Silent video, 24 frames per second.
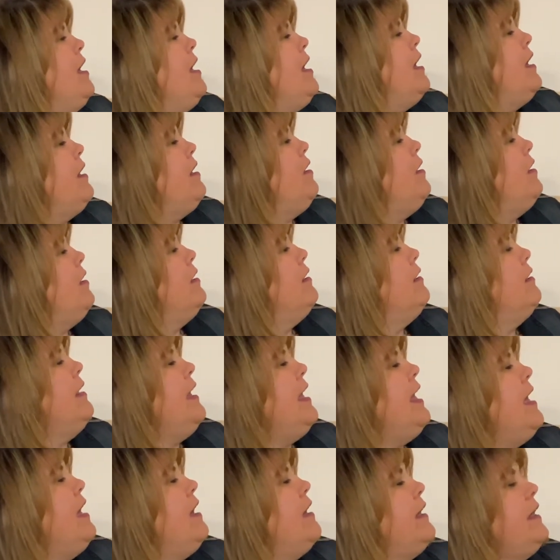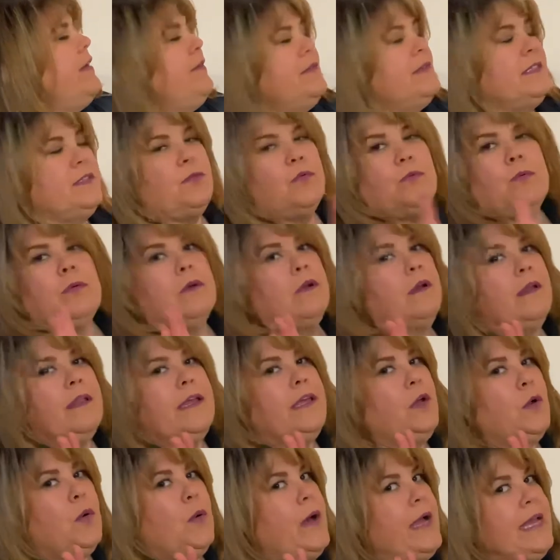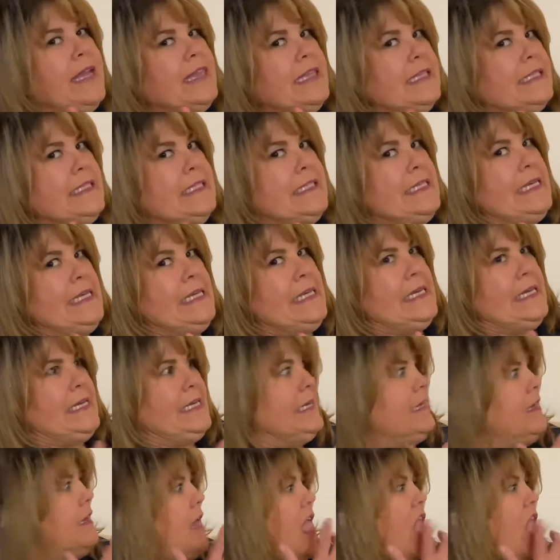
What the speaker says: Oh, it was really quite the scene.